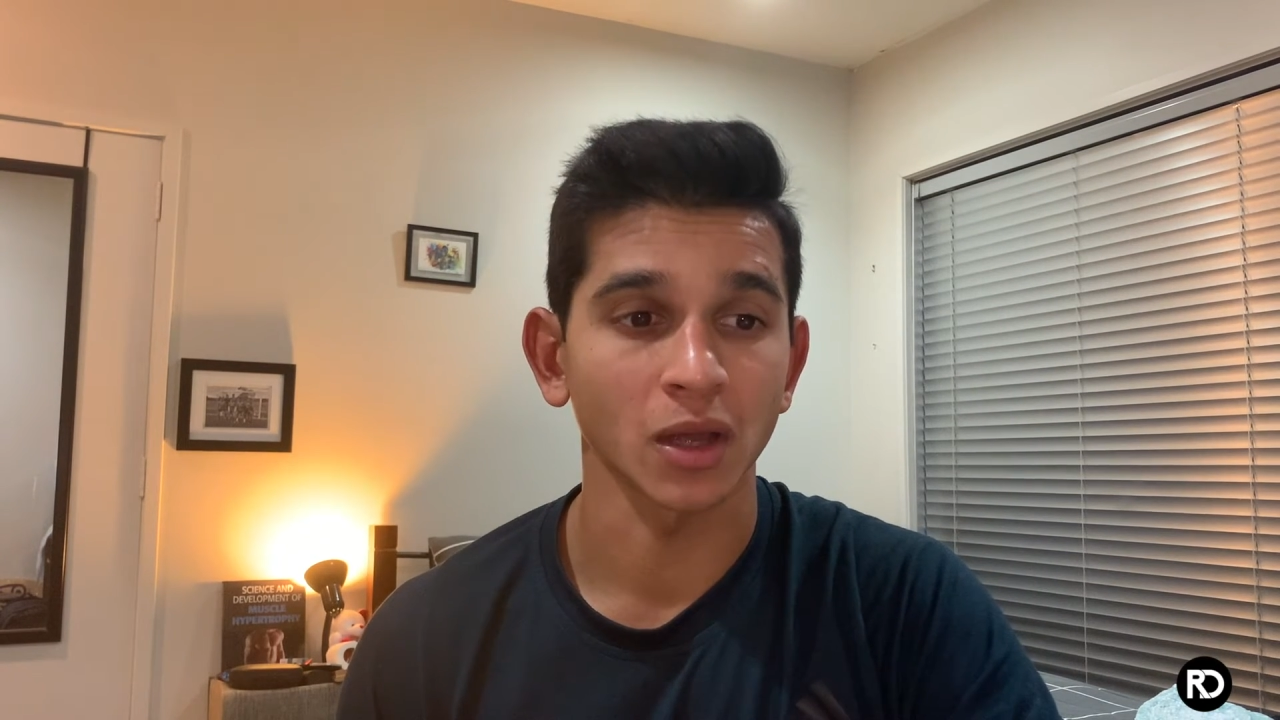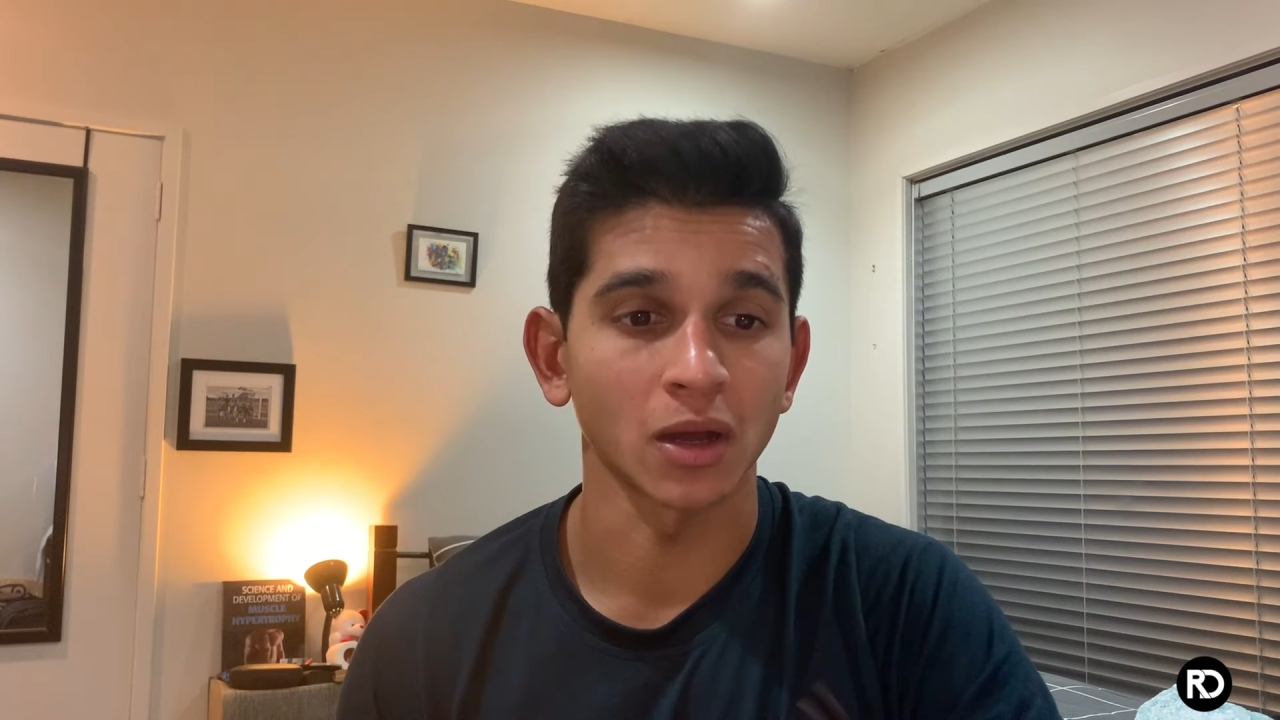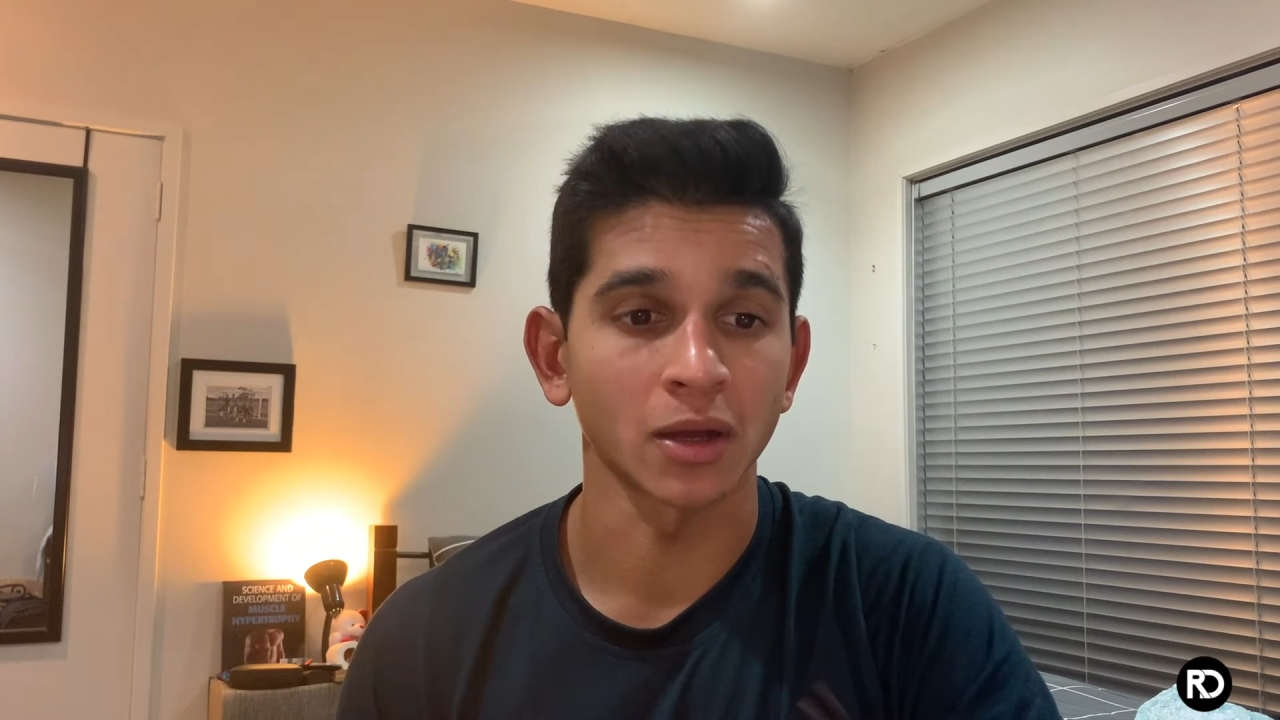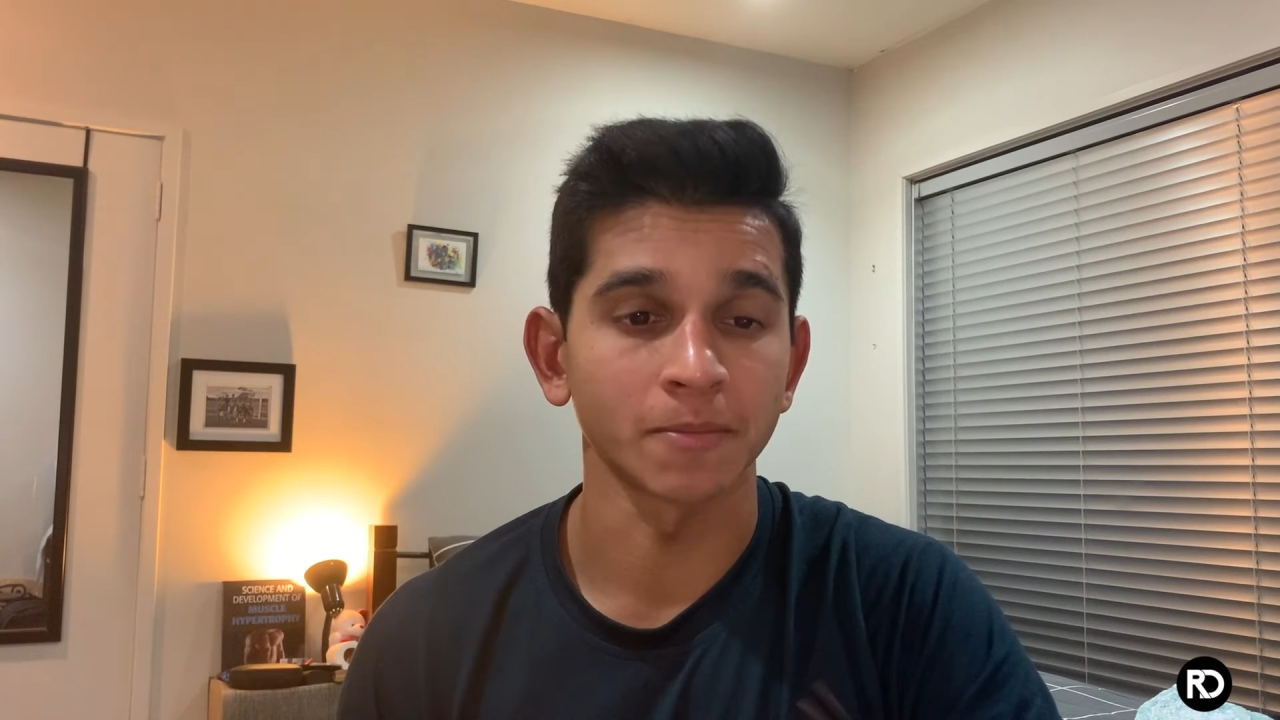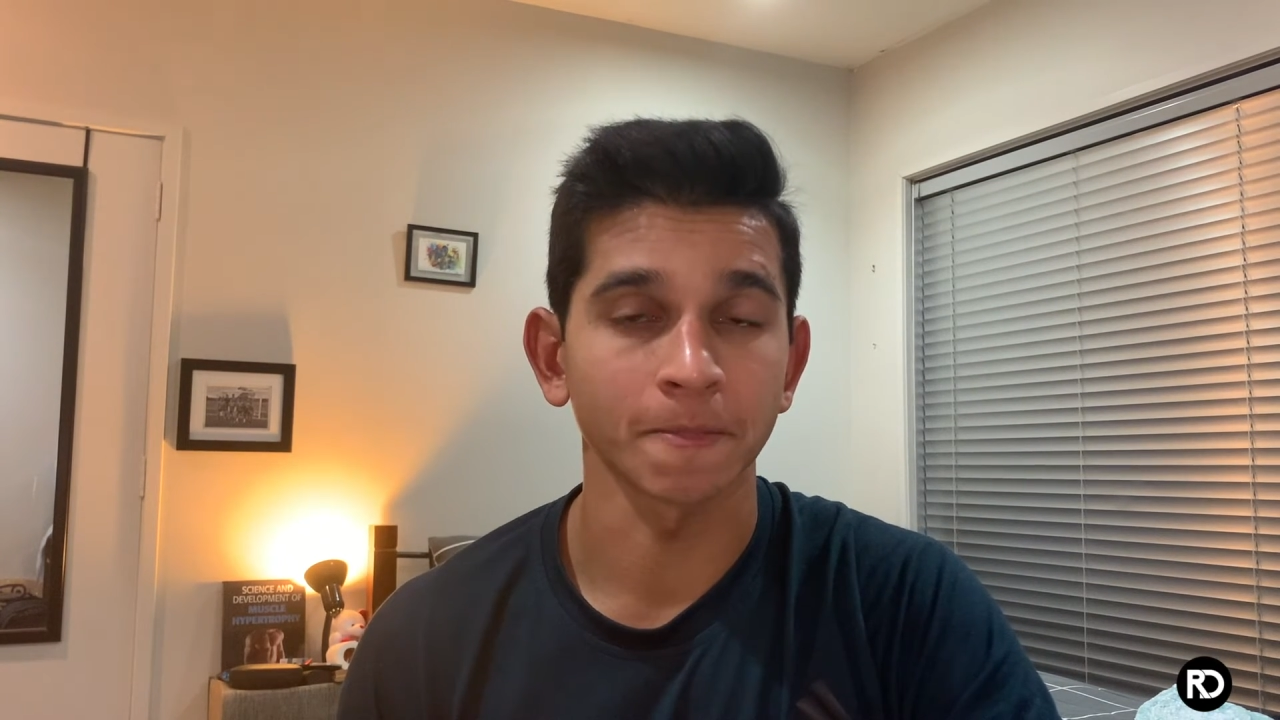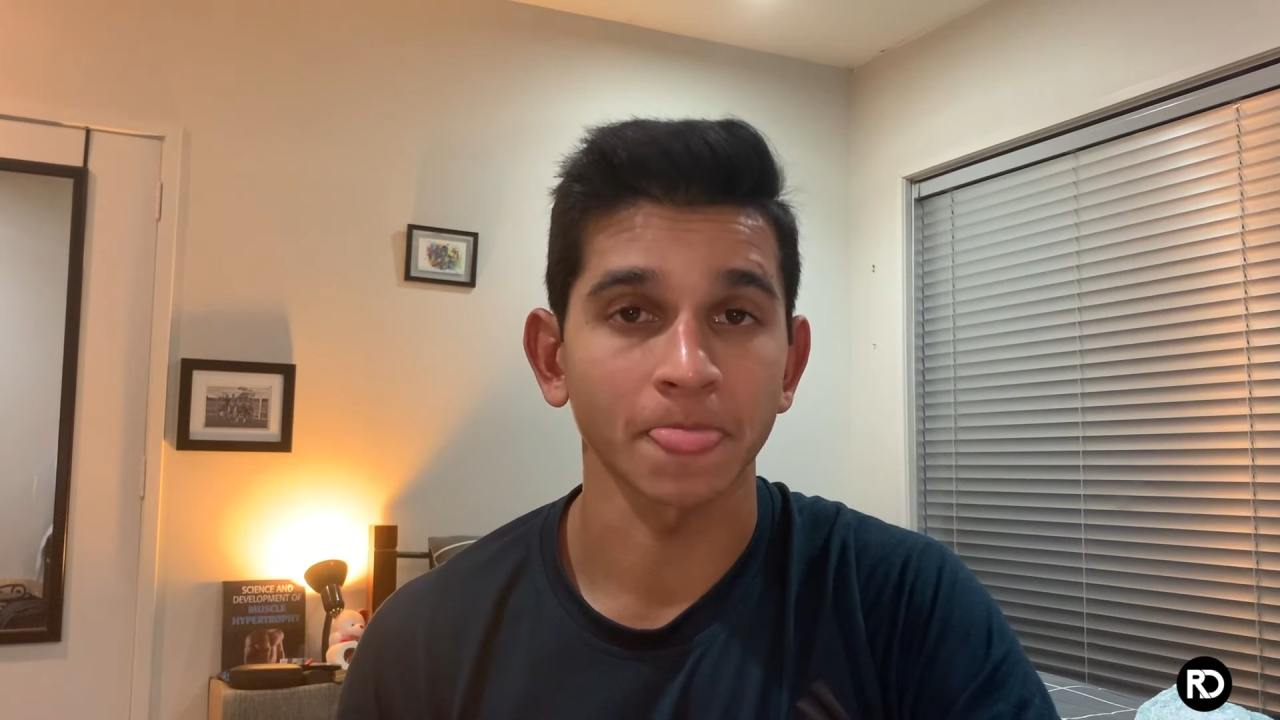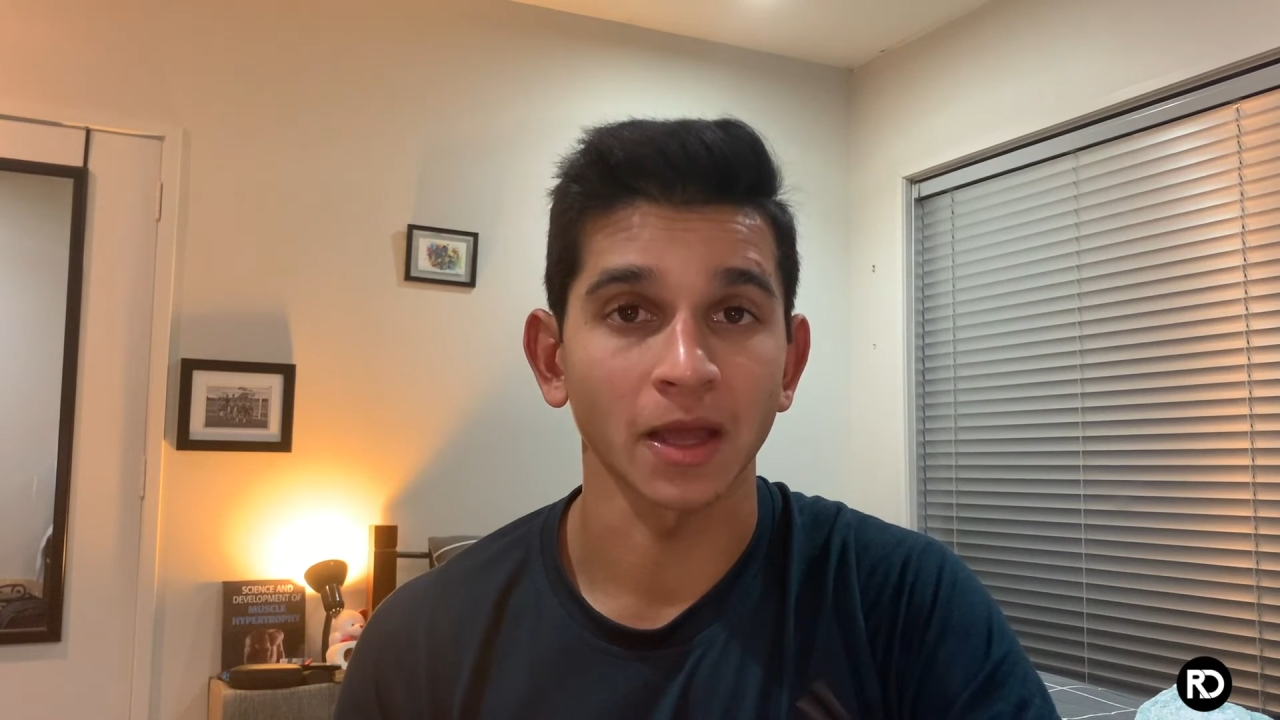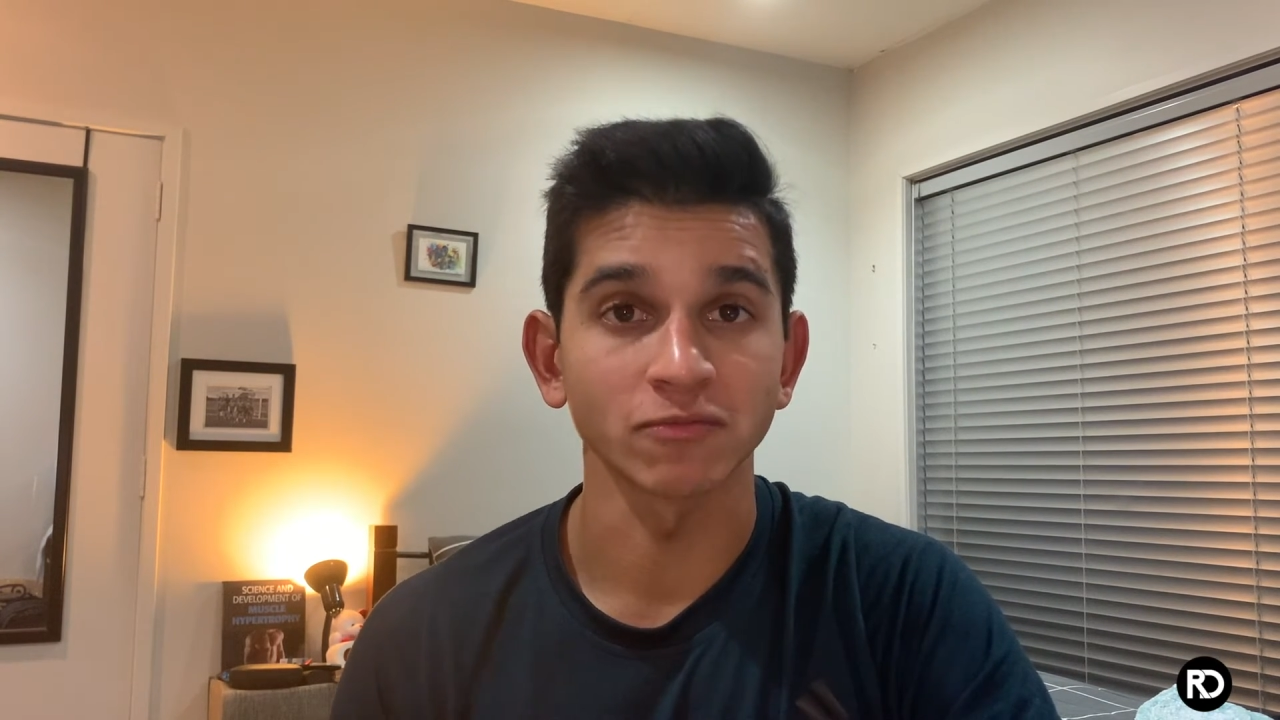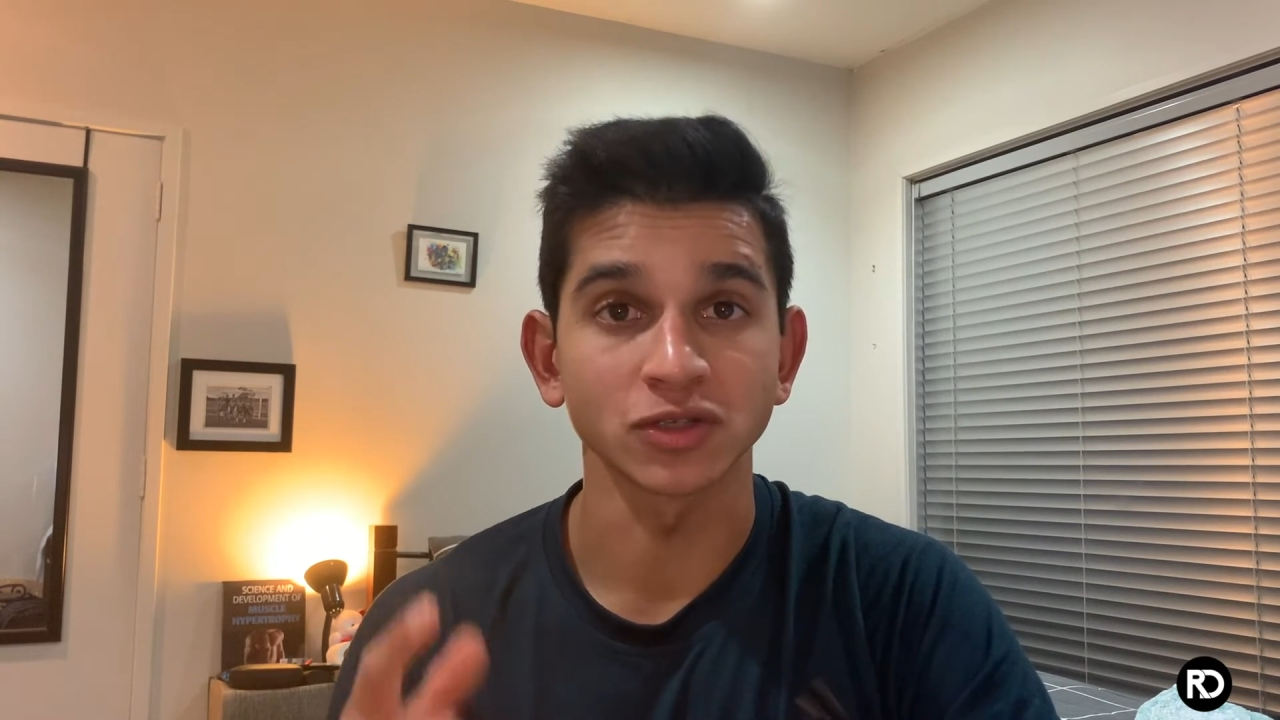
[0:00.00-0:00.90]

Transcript: Um, I will